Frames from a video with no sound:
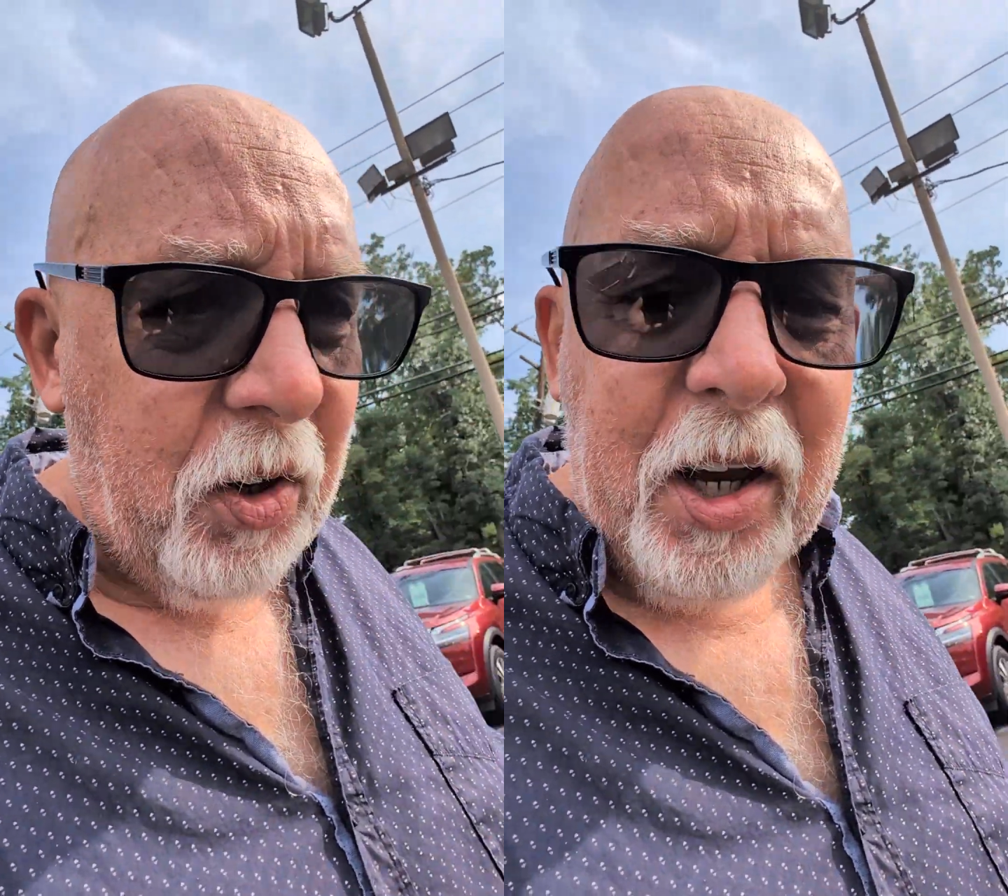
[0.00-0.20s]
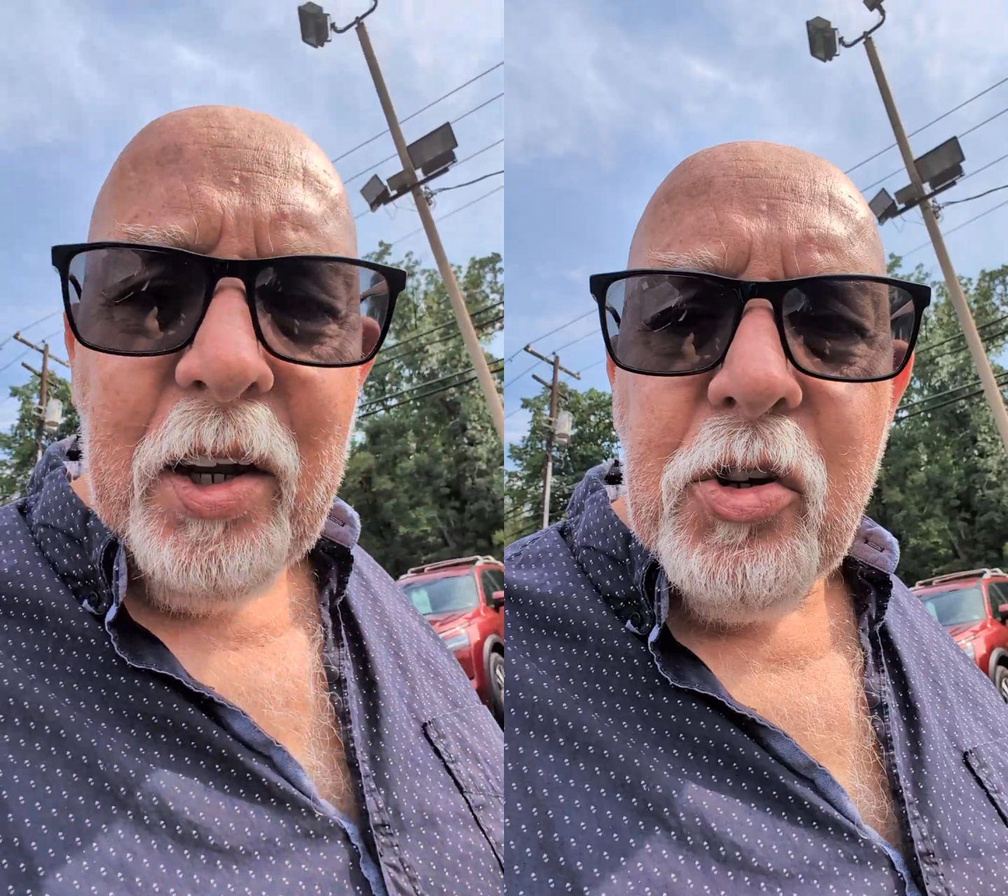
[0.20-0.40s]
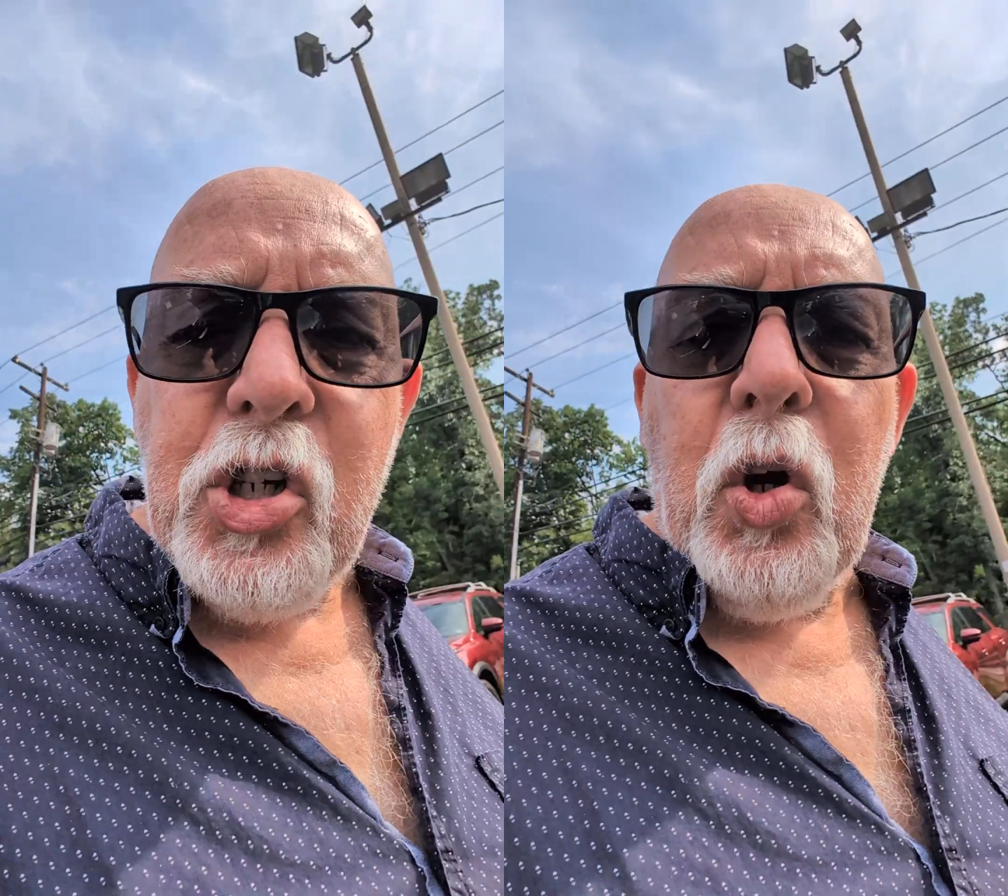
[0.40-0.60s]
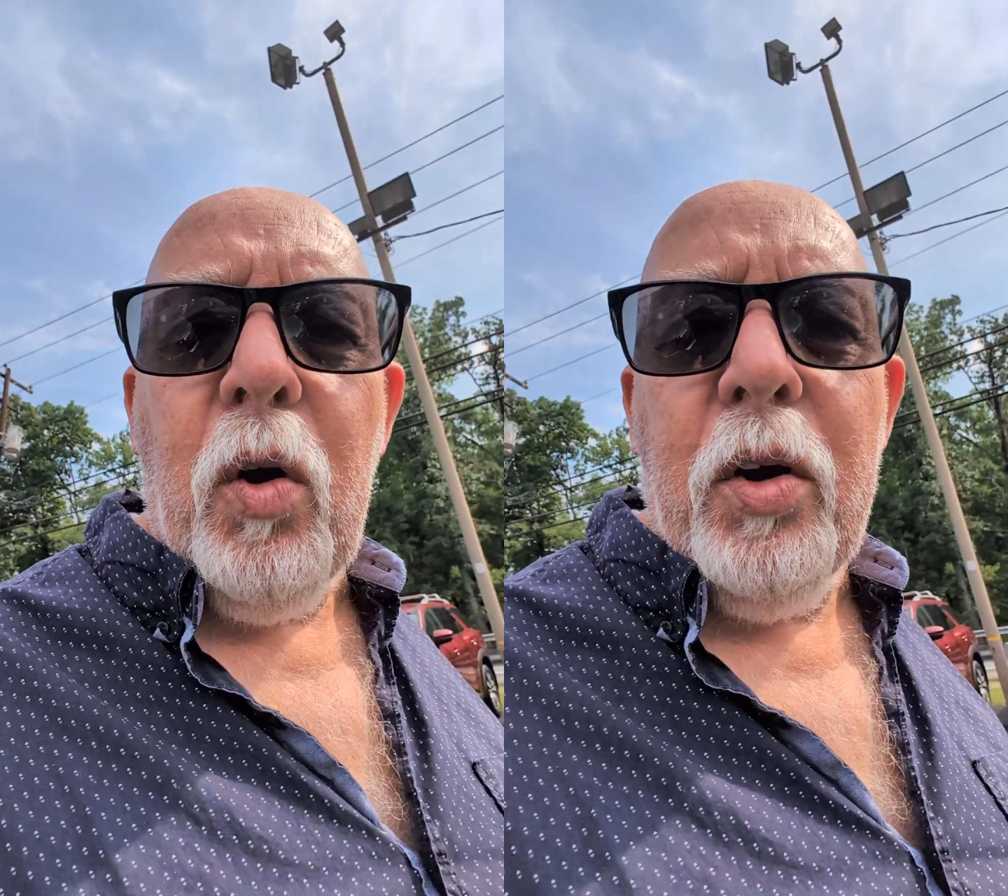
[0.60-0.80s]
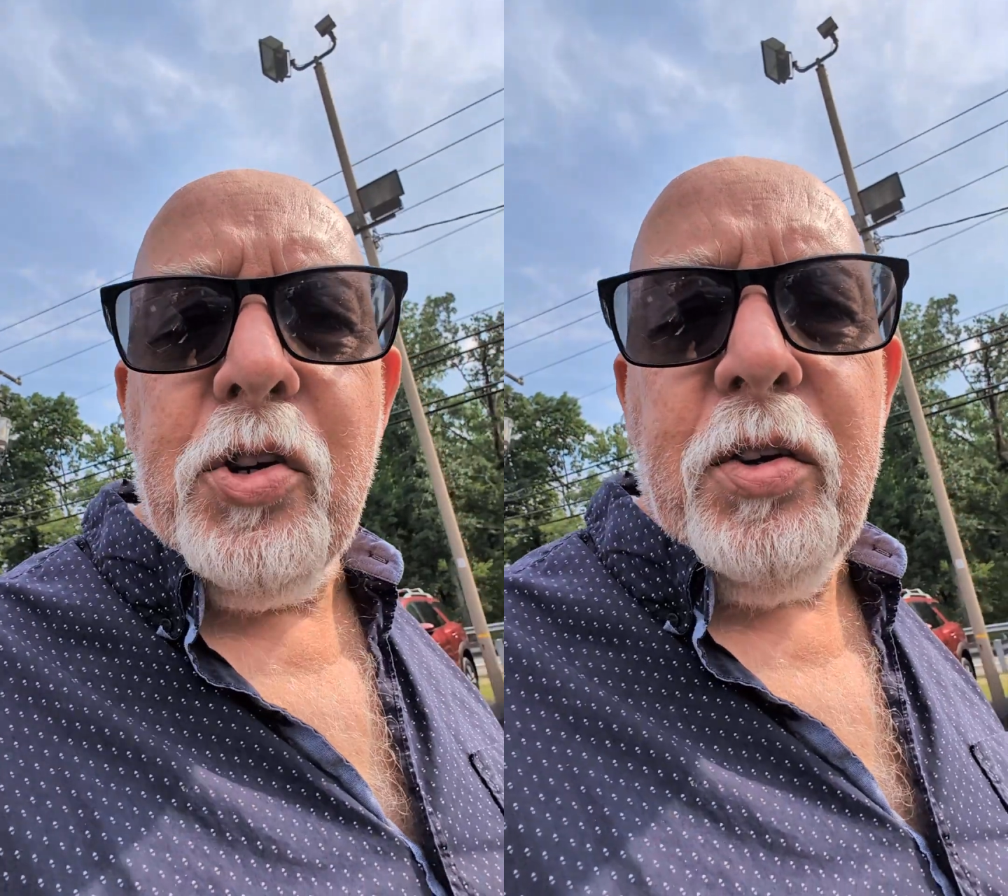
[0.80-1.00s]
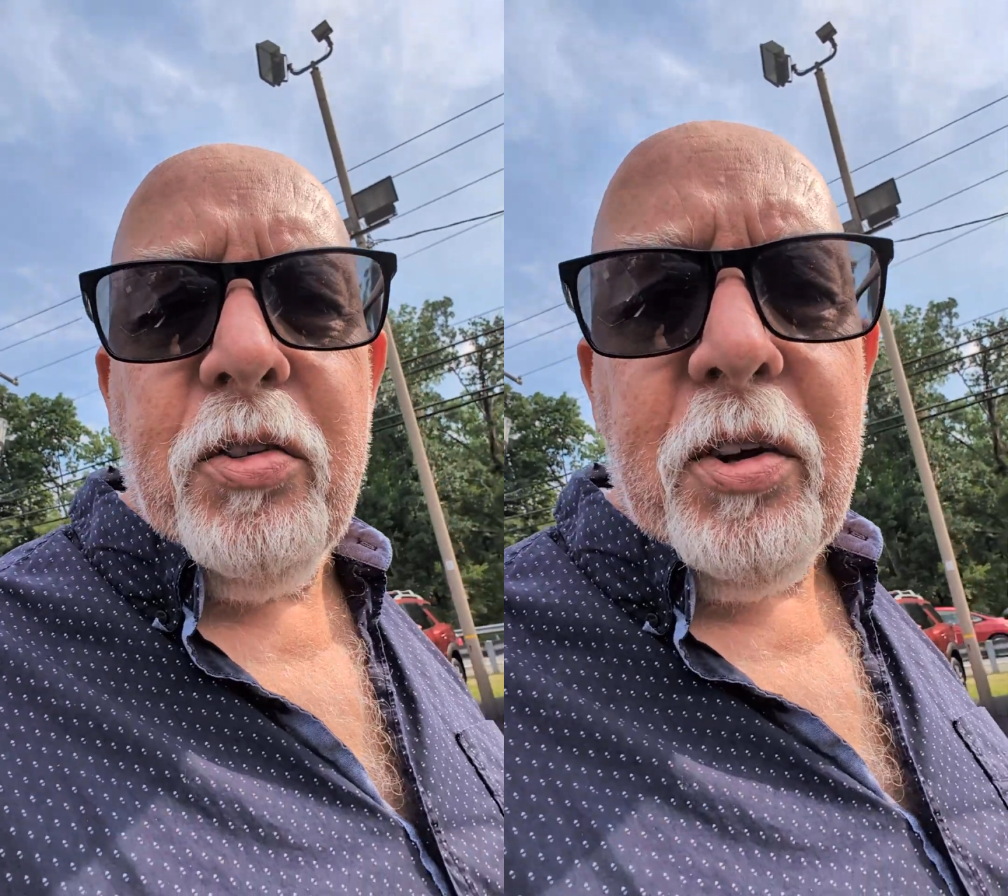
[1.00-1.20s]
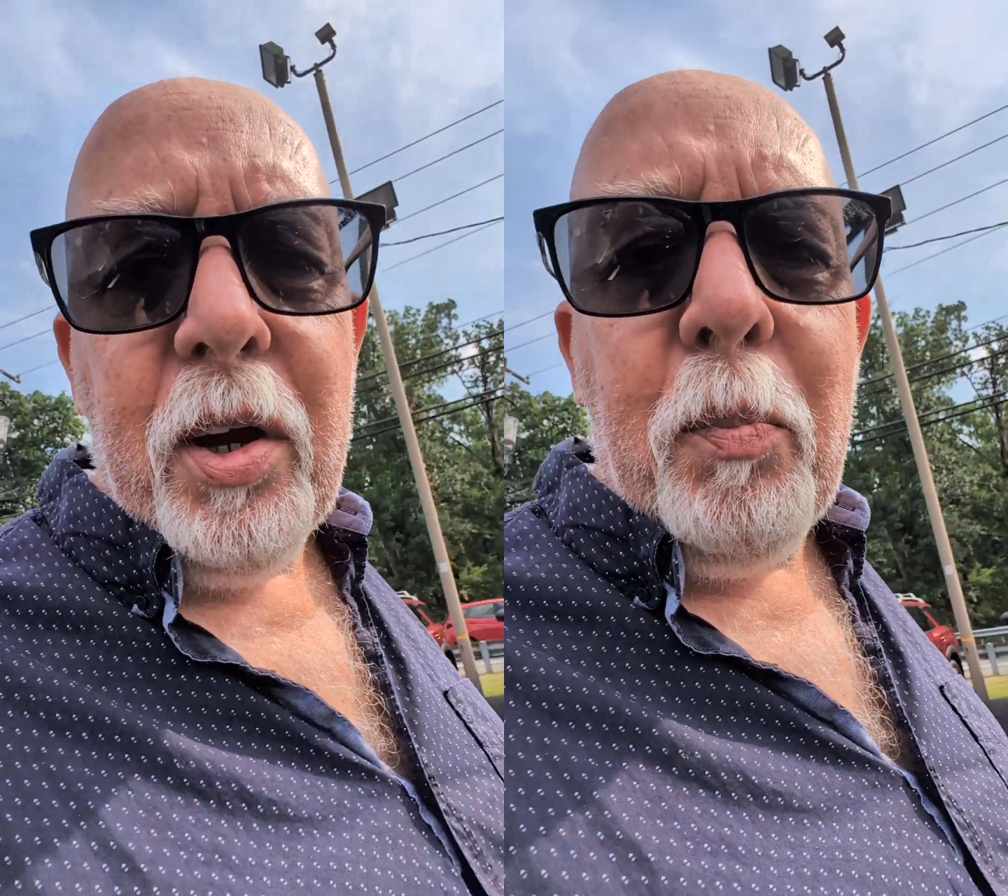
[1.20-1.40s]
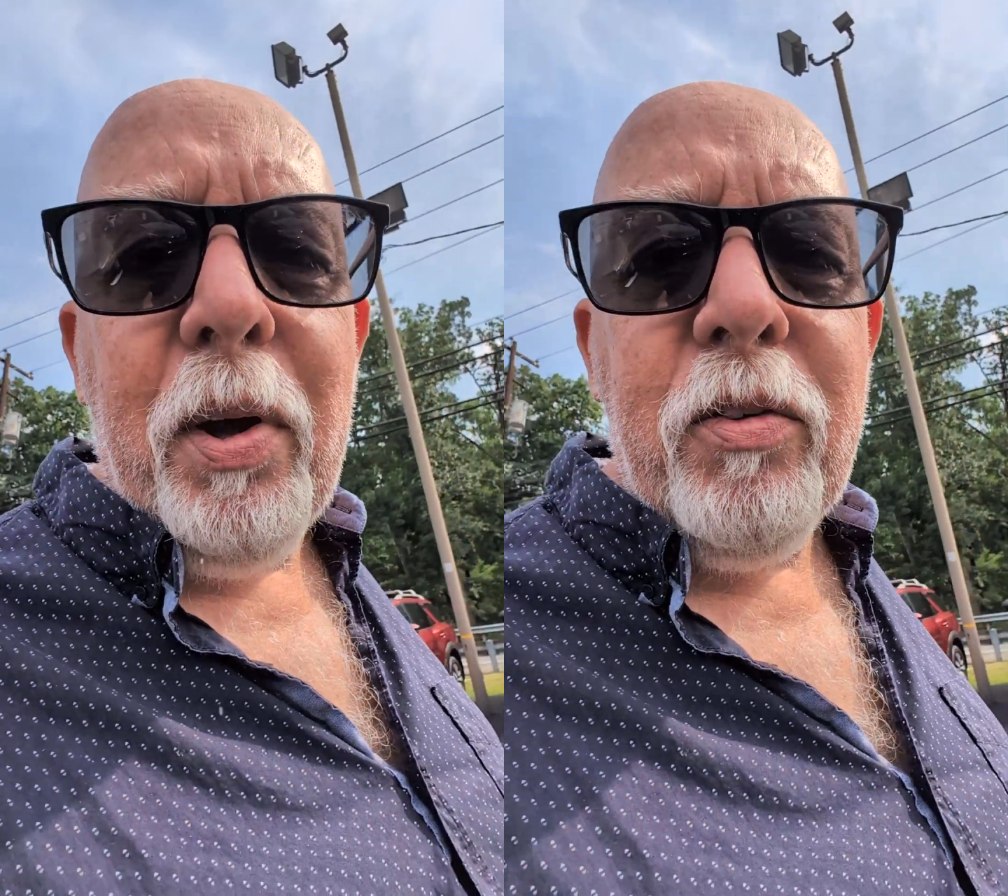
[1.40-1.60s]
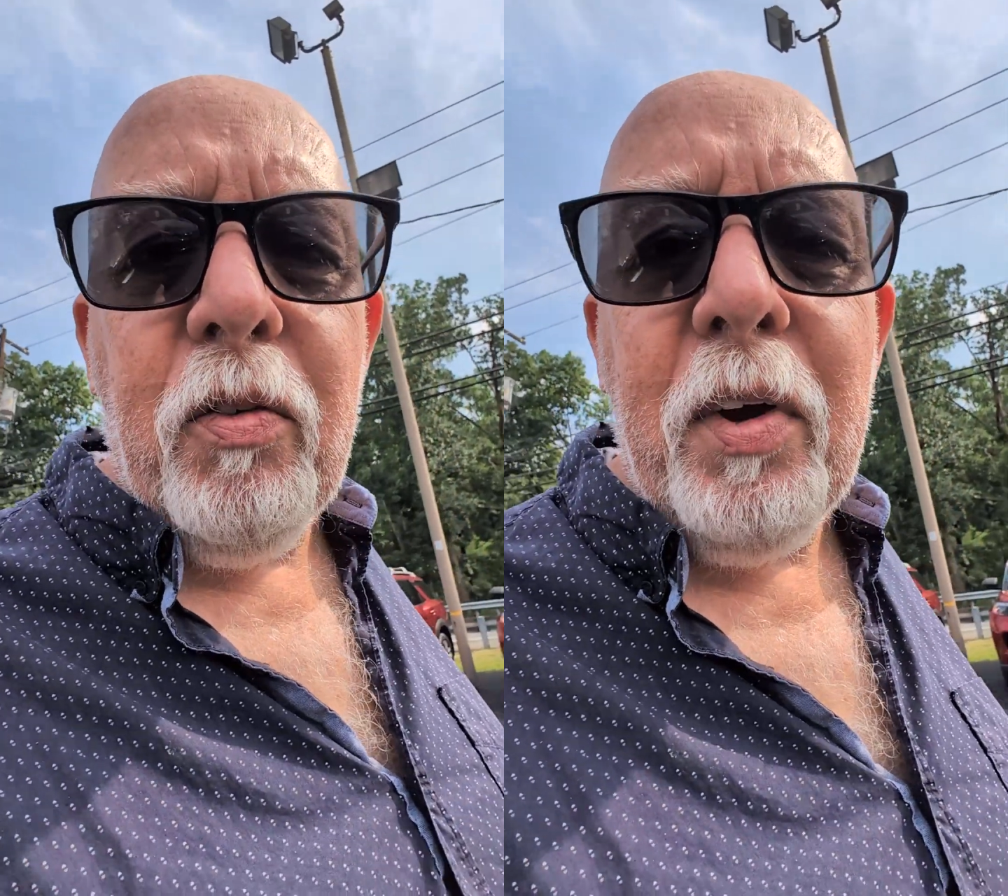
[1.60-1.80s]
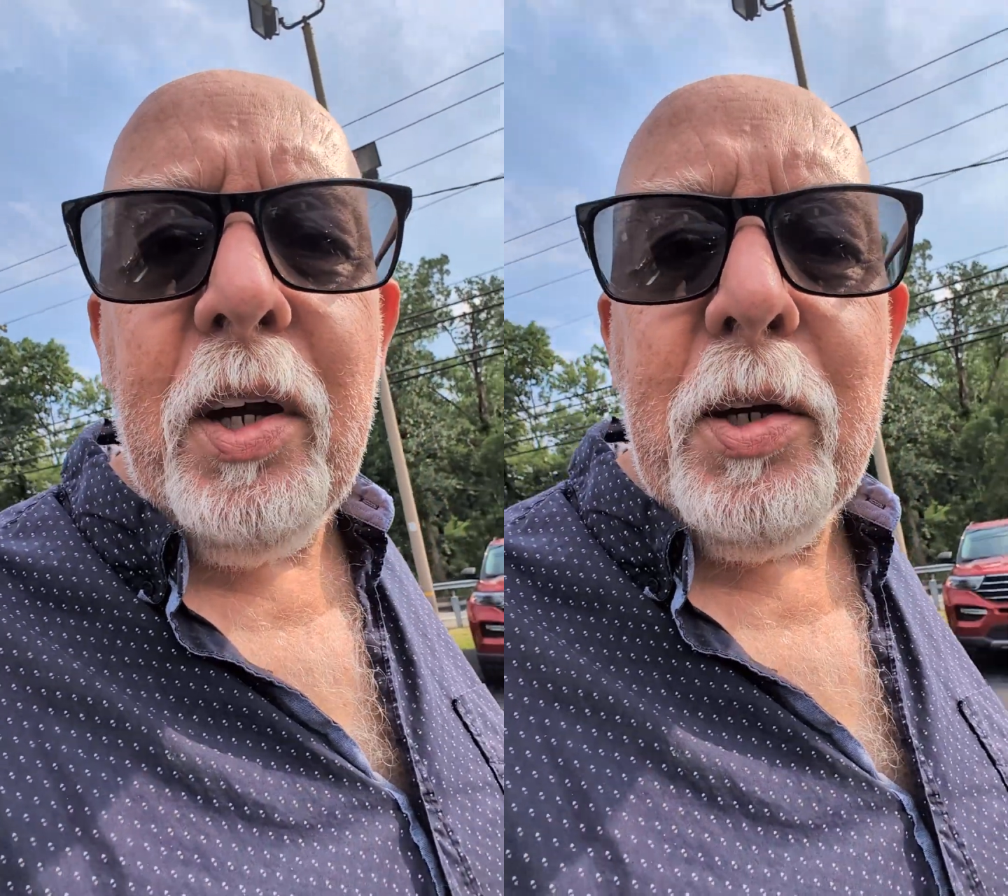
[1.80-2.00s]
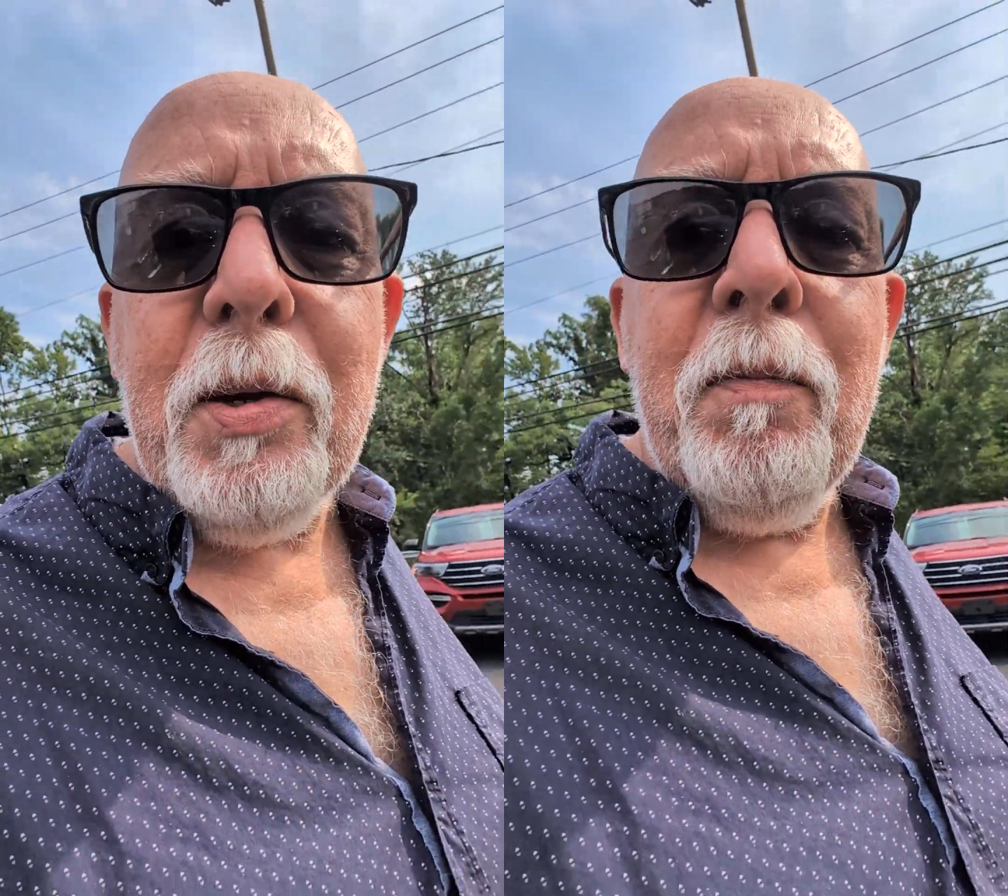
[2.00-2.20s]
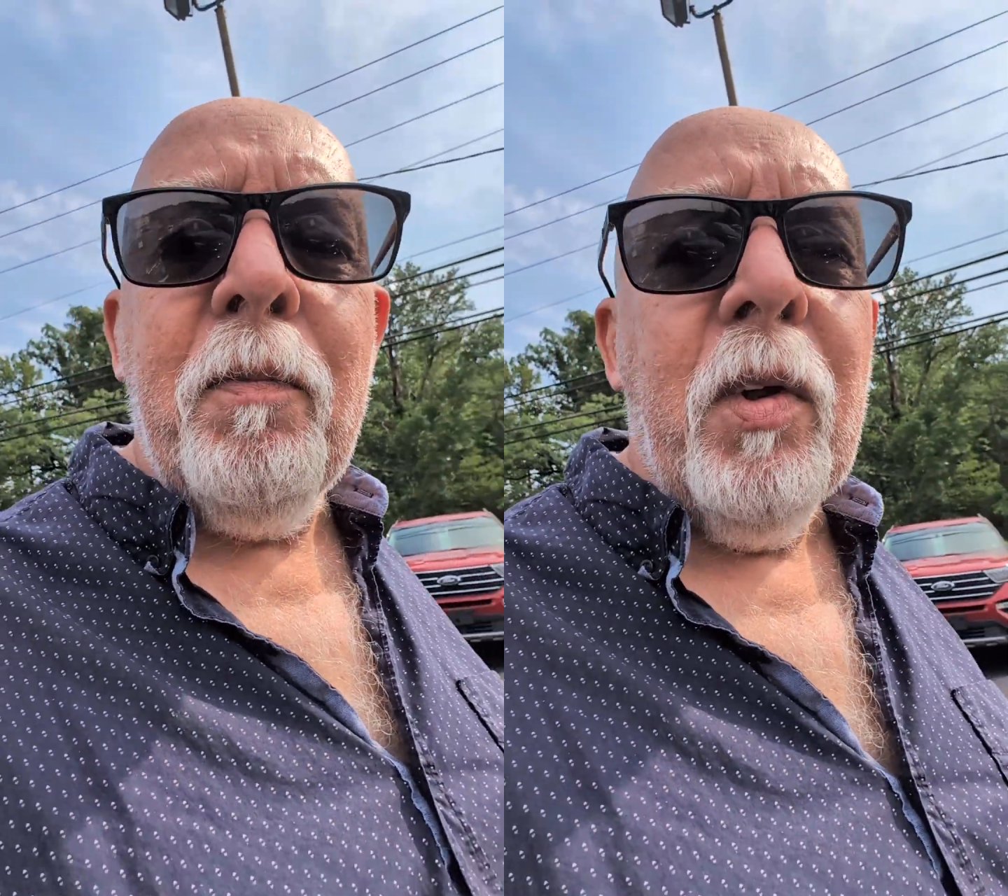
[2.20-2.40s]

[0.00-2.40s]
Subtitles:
can charge in the state of Pennsylvania.